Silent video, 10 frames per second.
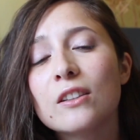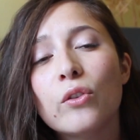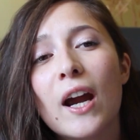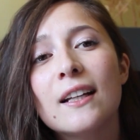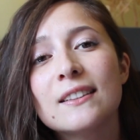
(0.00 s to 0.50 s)
on the
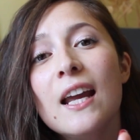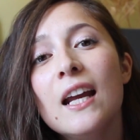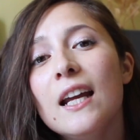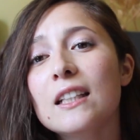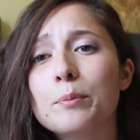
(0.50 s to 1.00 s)
grass,
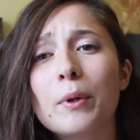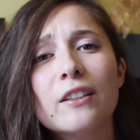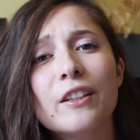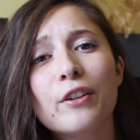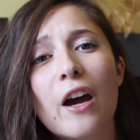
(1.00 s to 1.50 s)
and it's
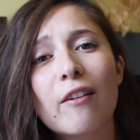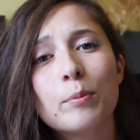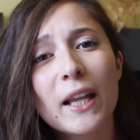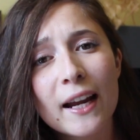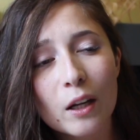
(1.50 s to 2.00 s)
better if you have
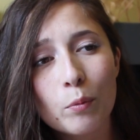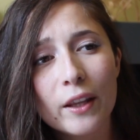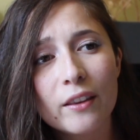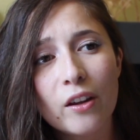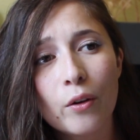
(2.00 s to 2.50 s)
a blanket
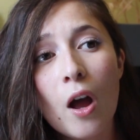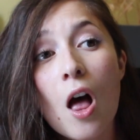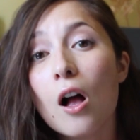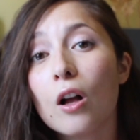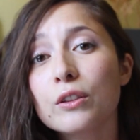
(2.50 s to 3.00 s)
with you.
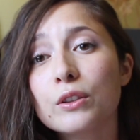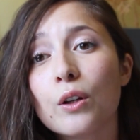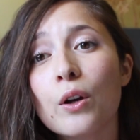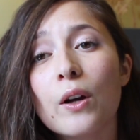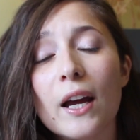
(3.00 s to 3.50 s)

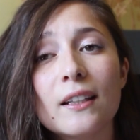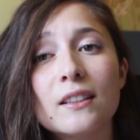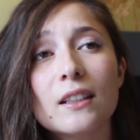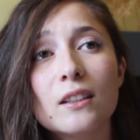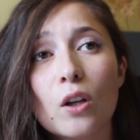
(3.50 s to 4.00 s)
Also,
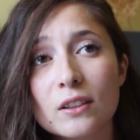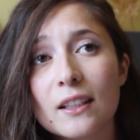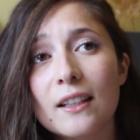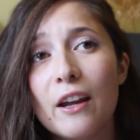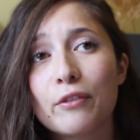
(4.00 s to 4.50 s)
at
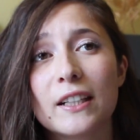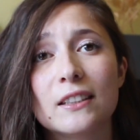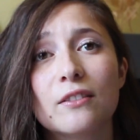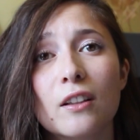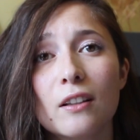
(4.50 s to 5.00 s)
NOS Alive
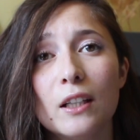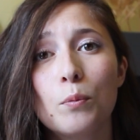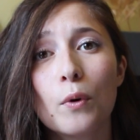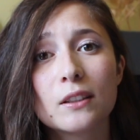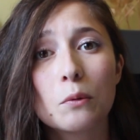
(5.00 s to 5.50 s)
Festival it
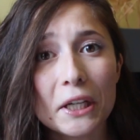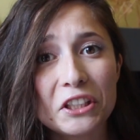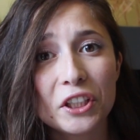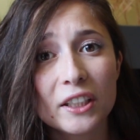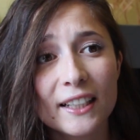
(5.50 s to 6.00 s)
was
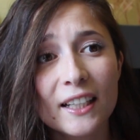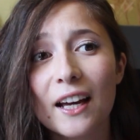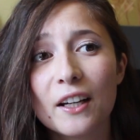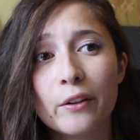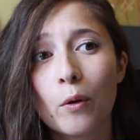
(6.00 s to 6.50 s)
quite
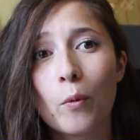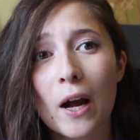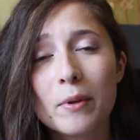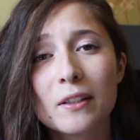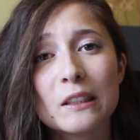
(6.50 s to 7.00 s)
chilly. I don't know
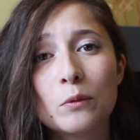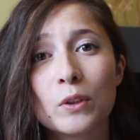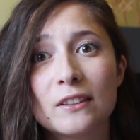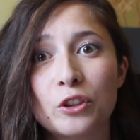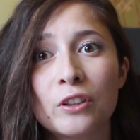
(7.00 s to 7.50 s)
why, because it
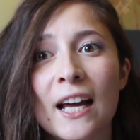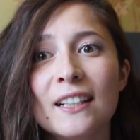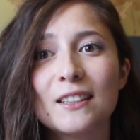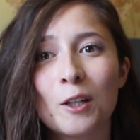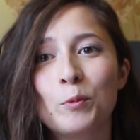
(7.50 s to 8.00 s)
was
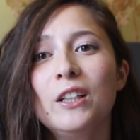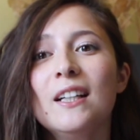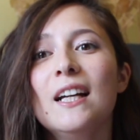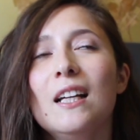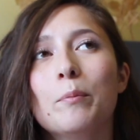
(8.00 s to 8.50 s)
July,
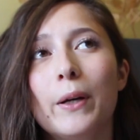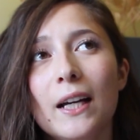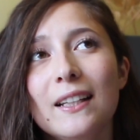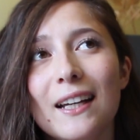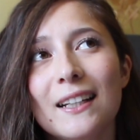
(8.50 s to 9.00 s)
summer,
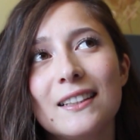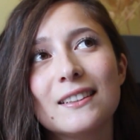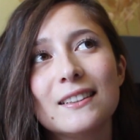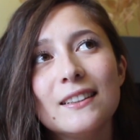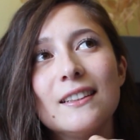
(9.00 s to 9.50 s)
but
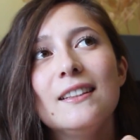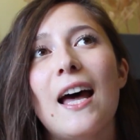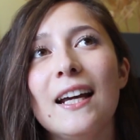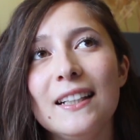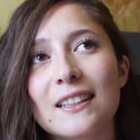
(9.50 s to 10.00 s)
at
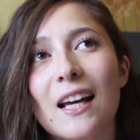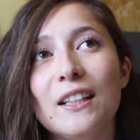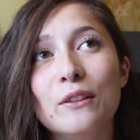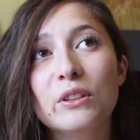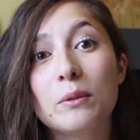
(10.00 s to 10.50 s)
night
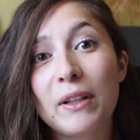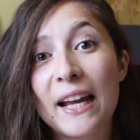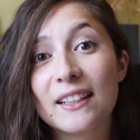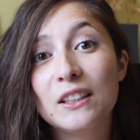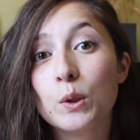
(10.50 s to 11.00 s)
I used a
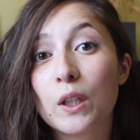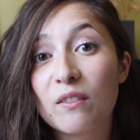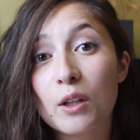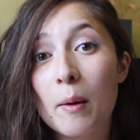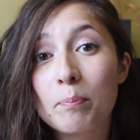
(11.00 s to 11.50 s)
blanket to
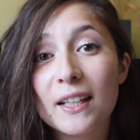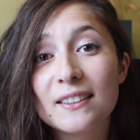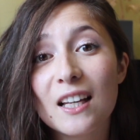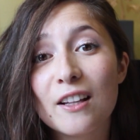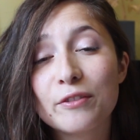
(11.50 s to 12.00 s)
cover up
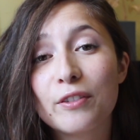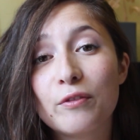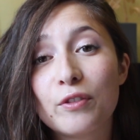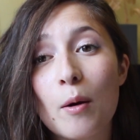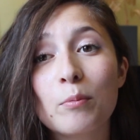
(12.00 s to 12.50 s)
myself
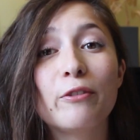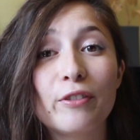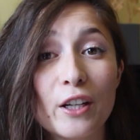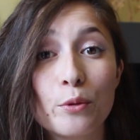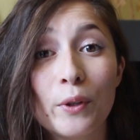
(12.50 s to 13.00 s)
from
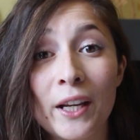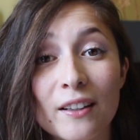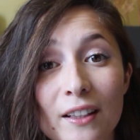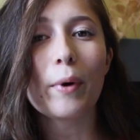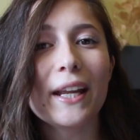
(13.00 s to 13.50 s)
fresh
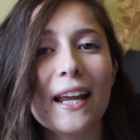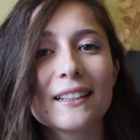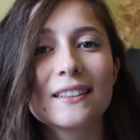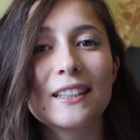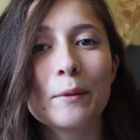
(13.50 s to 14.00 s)
wind. My
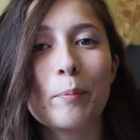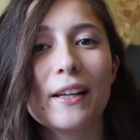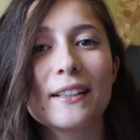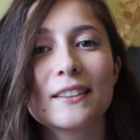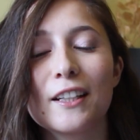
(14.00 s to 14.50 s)
next tip
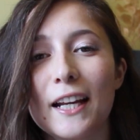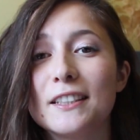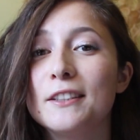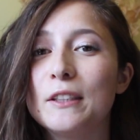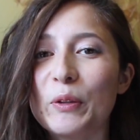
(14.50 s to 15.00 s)
is
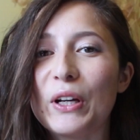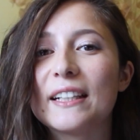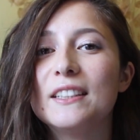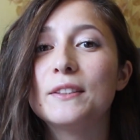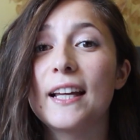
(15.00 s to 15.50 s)
connected
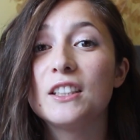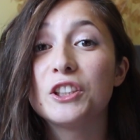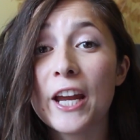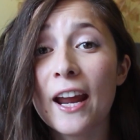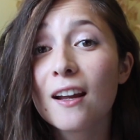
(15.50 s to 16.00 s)
directly to that.
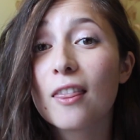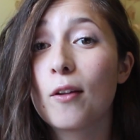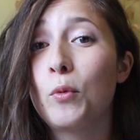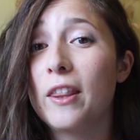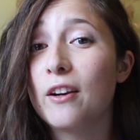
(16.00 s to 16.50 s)
Check
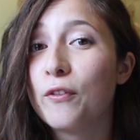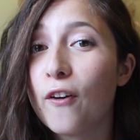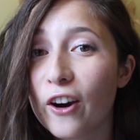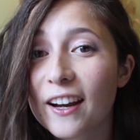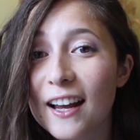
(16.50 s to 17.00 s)
the weather
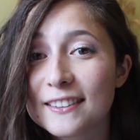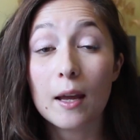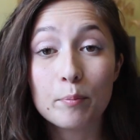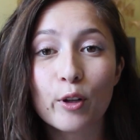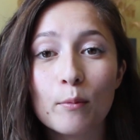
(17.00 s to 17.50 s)
forecast.
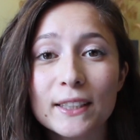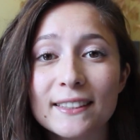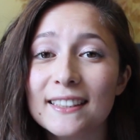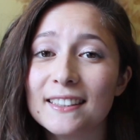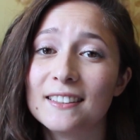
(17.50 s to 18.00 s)
I
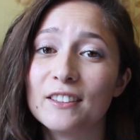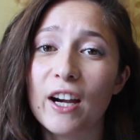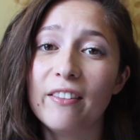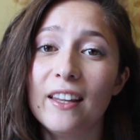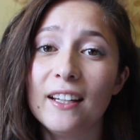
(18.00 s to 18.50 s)
promise it is the
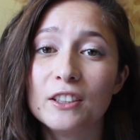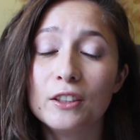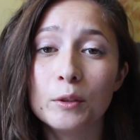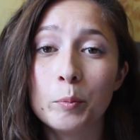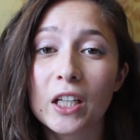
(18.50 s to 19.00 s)
right thing to
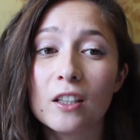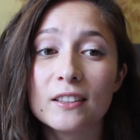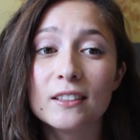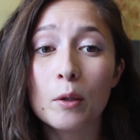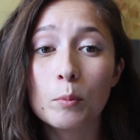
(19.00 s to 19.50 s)
do,
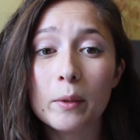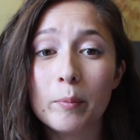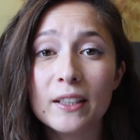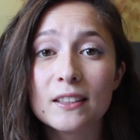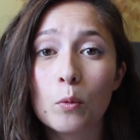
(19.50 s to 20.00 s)
because there
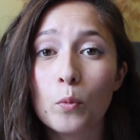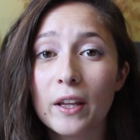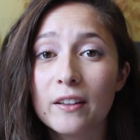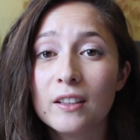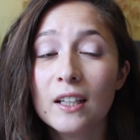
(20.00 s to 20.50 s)
might be some
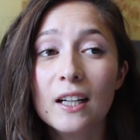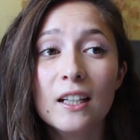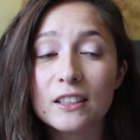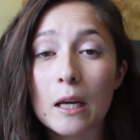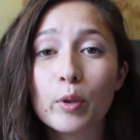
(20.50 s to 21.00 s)
weather
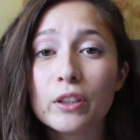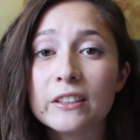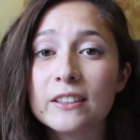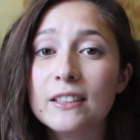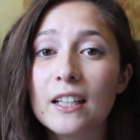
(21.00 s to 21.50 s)

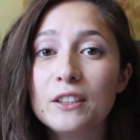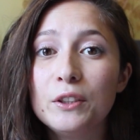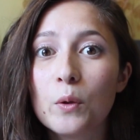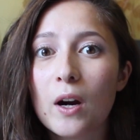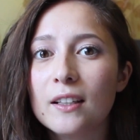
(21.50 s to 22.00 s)
temperatures that
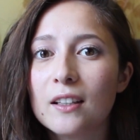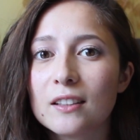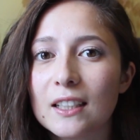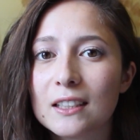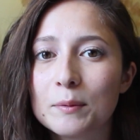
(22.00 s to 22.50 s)
you are
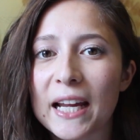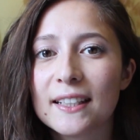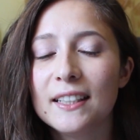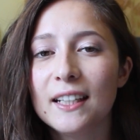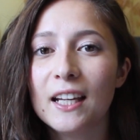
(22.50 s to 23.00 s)
not
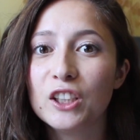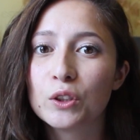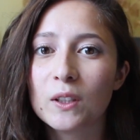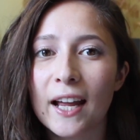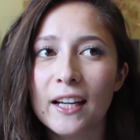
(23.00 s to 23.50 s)
expecting in
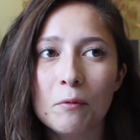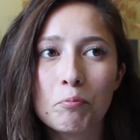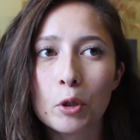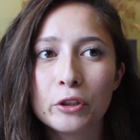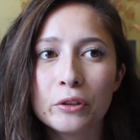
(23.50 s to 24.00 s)
July
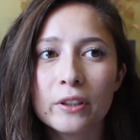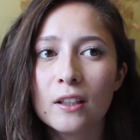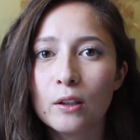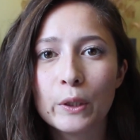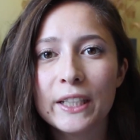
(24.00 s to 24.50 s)
in
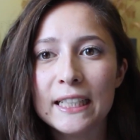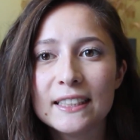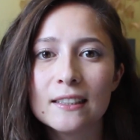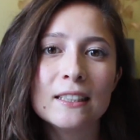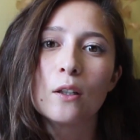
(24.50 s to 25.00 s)
Portugal or in
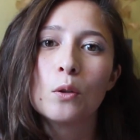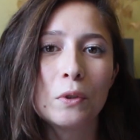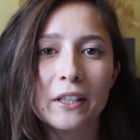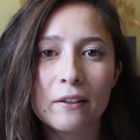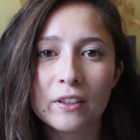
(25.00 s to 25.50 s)
Italy or
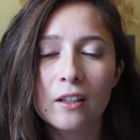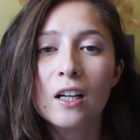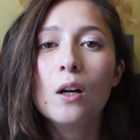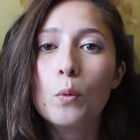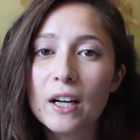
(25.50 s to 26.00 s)

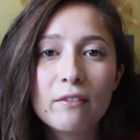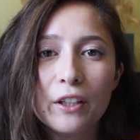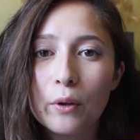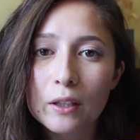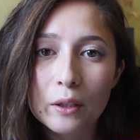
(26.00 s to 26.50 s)
wherever
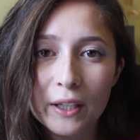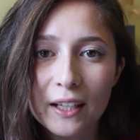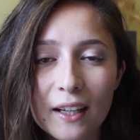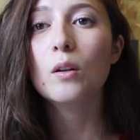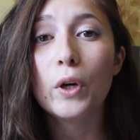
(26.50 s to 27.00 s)
you are
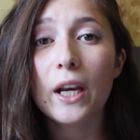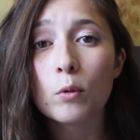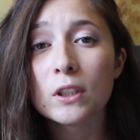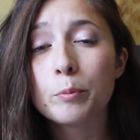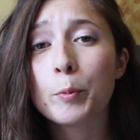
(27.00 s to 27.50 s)
going. When
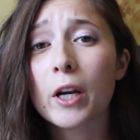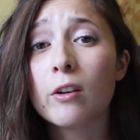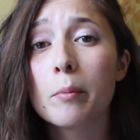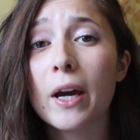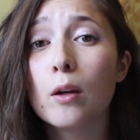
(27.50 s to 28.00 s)
I was
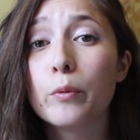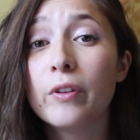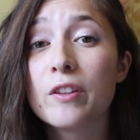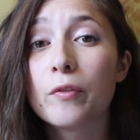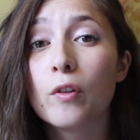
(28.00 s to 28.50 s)
preparing my
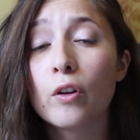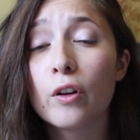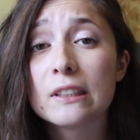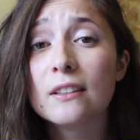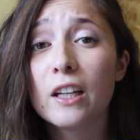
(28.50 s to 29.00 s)
outfits for
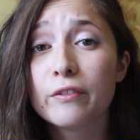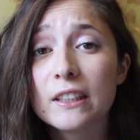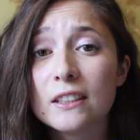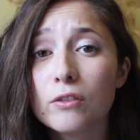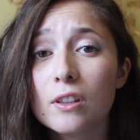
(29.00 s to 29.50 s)
NOS Alive
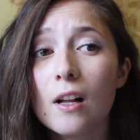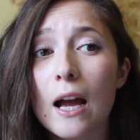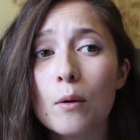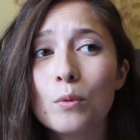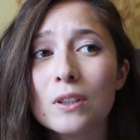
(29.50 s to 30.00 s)
Festival,
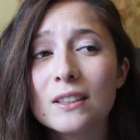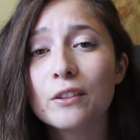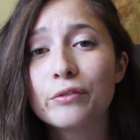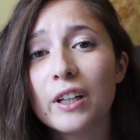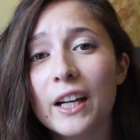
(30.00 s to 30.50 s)
I was
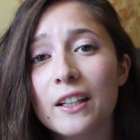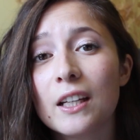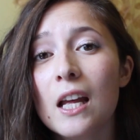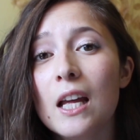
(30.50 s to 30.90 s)
afraid